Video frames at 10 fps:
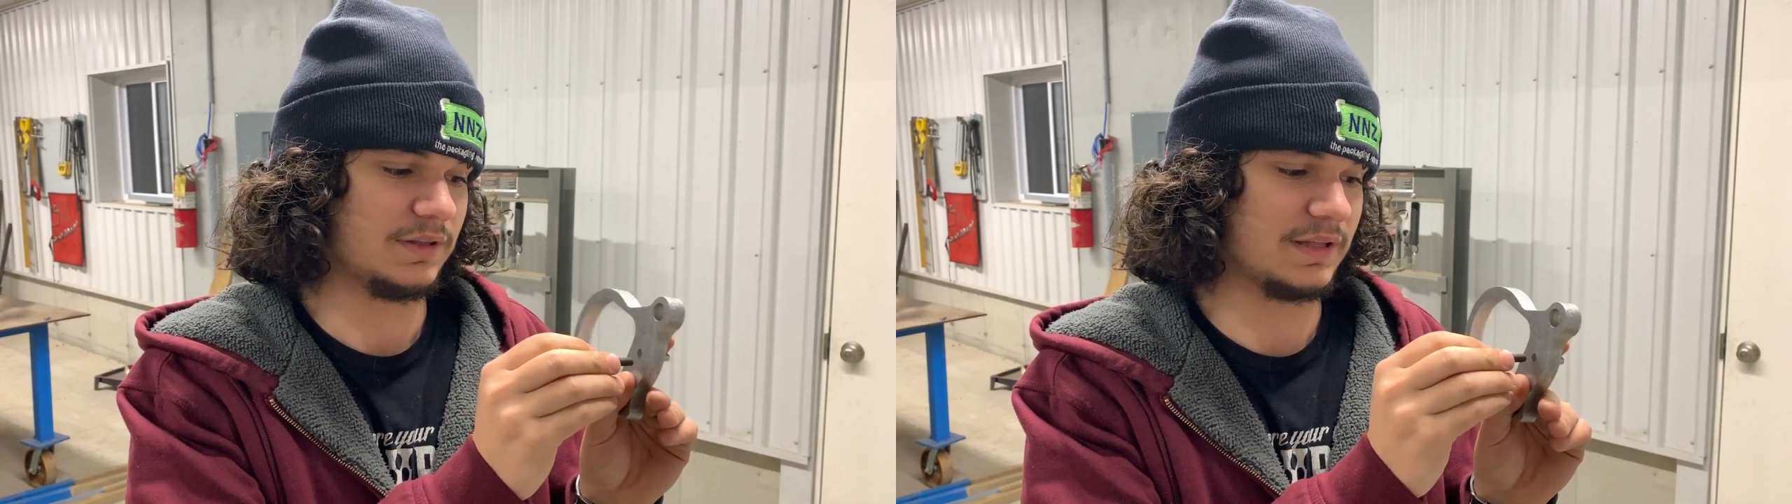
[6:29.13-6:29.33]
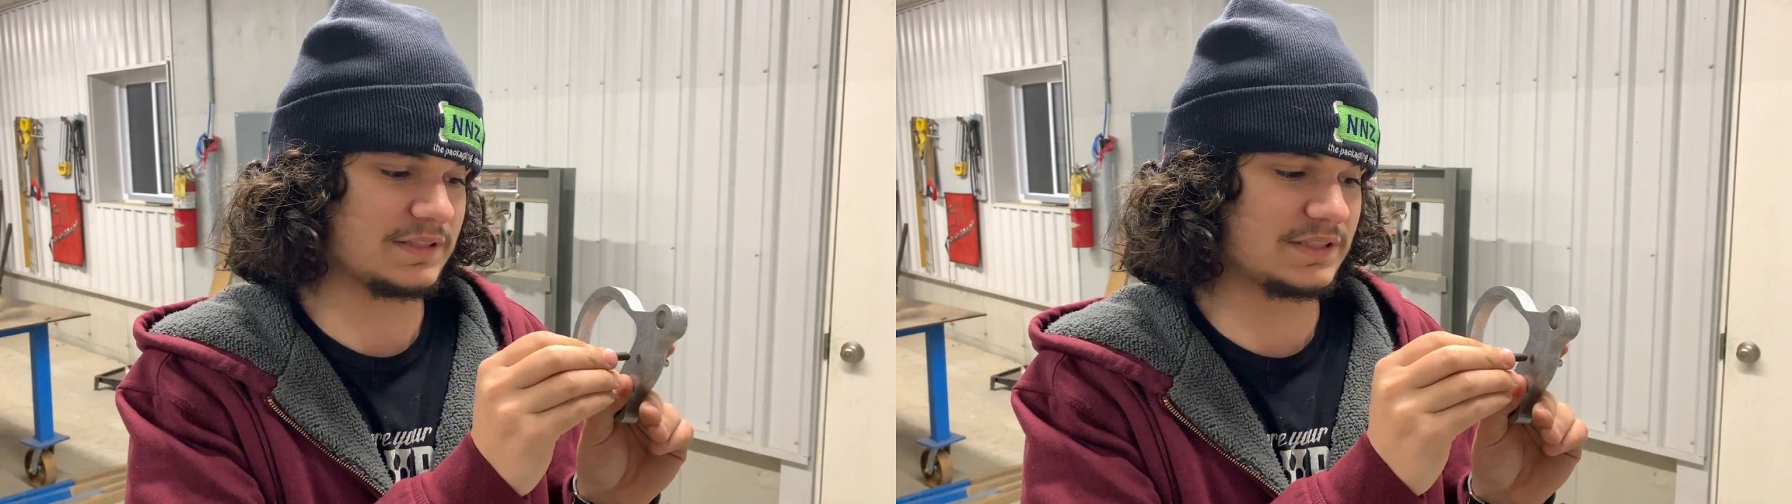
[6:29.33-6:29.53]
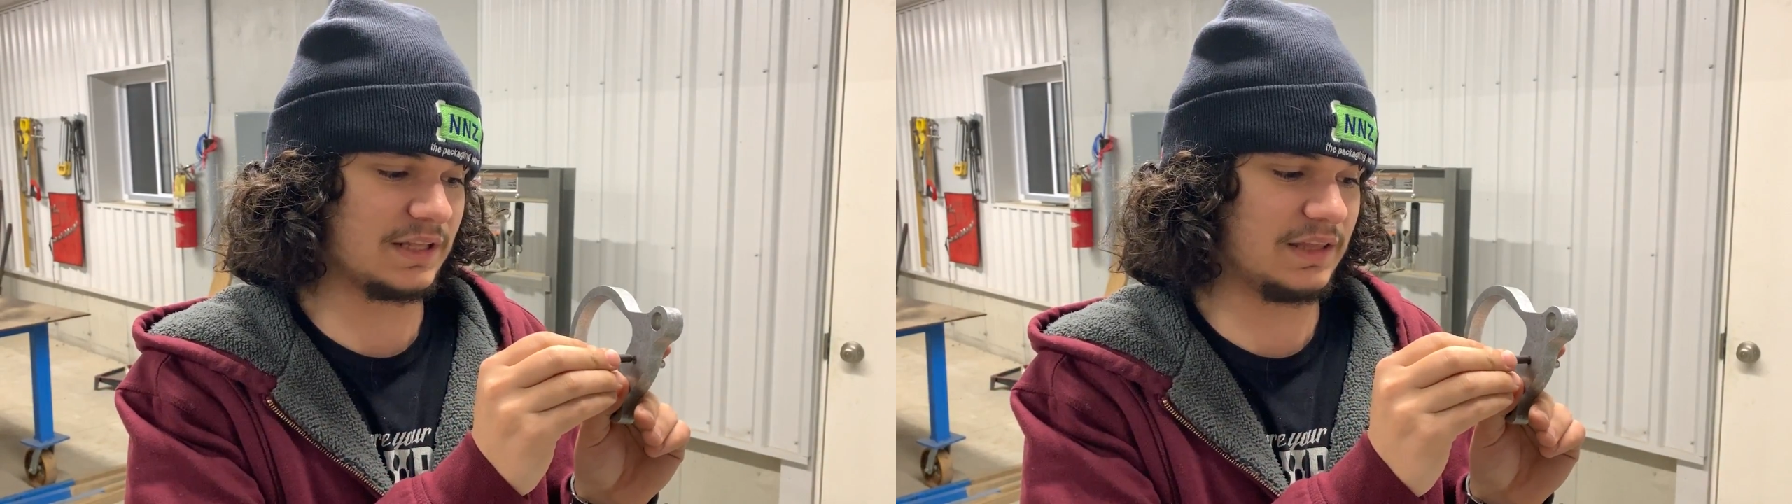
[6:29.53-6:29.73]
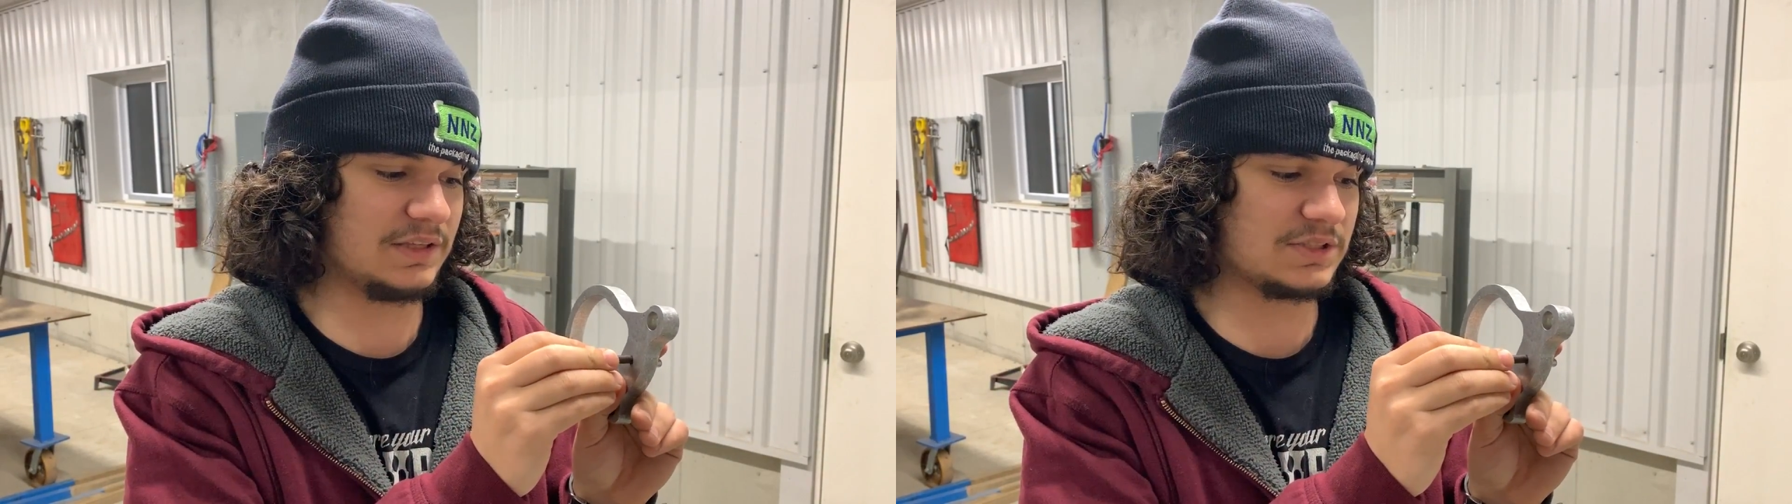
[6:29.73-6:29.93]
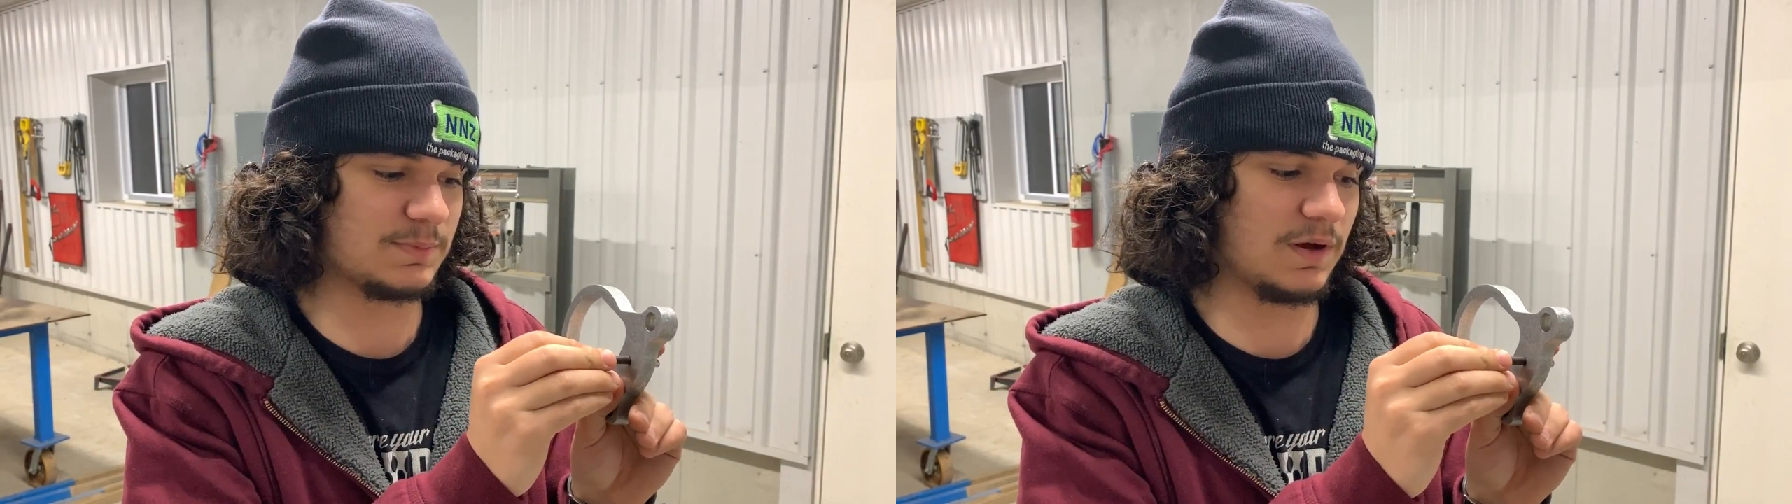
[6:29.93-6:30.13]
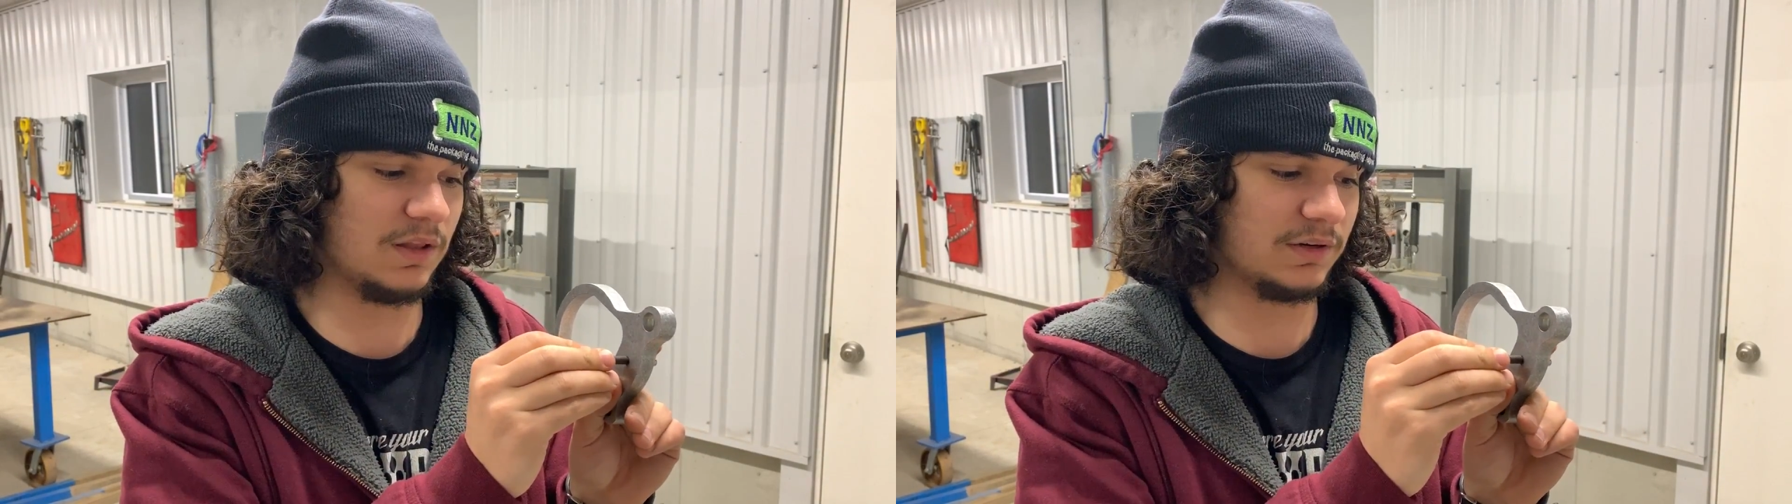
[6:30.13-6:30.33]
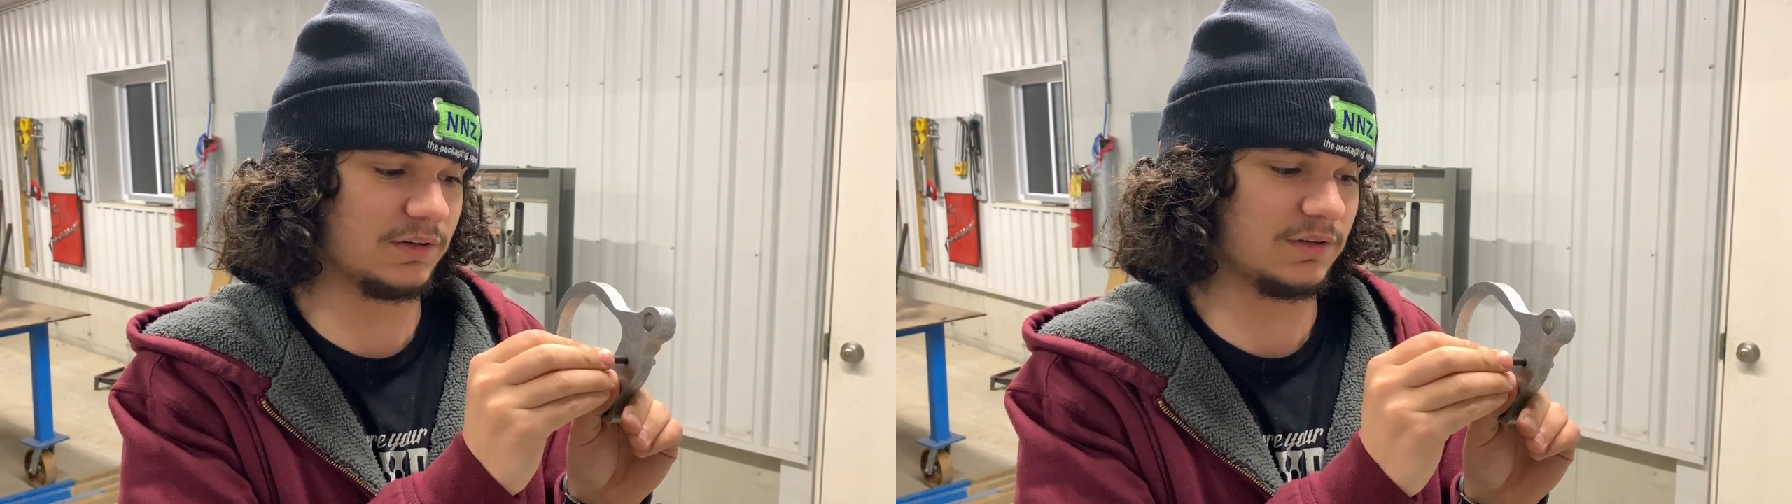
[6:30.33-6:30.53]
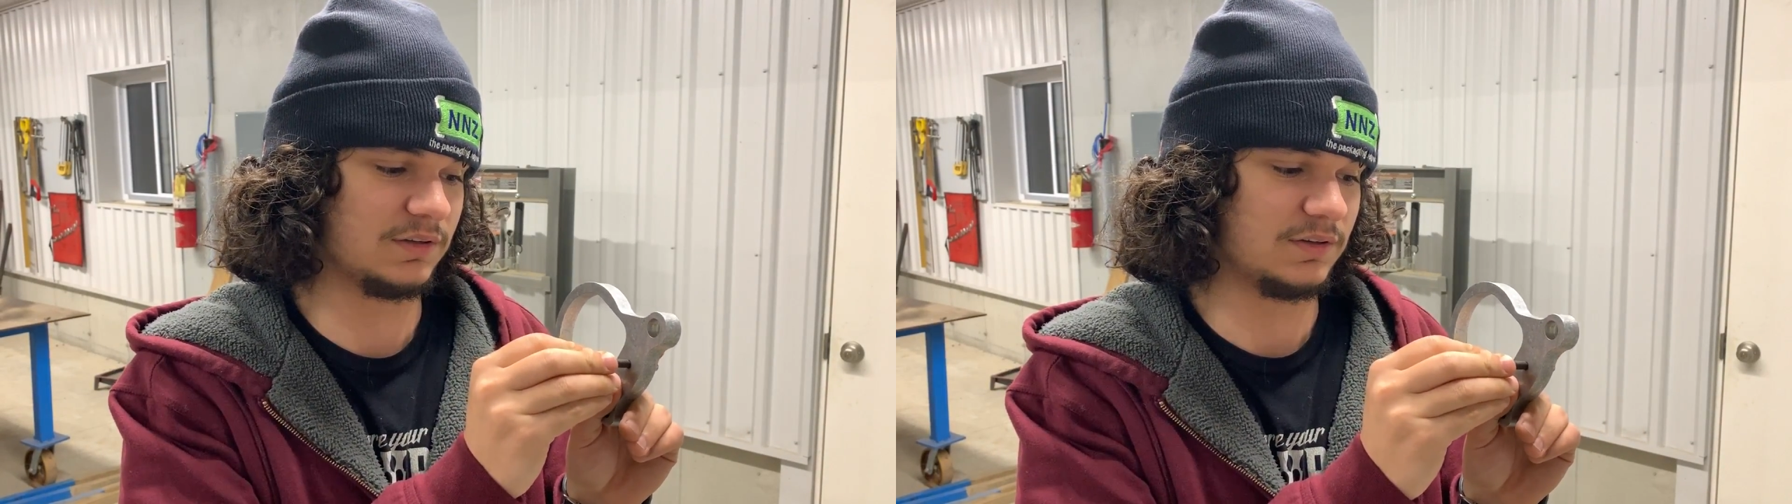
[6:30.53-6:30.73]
that's slightly smaller.